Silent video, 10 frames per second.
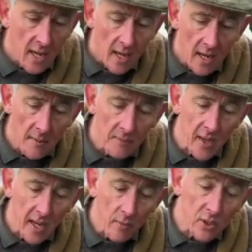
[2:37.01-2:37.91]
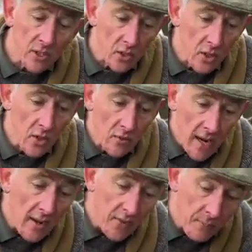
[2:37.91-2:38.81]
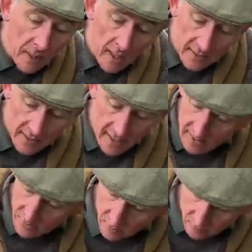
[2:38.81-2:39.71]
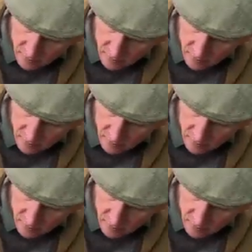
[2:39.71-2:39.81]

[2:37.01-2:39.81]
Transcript: I would just go around the plant and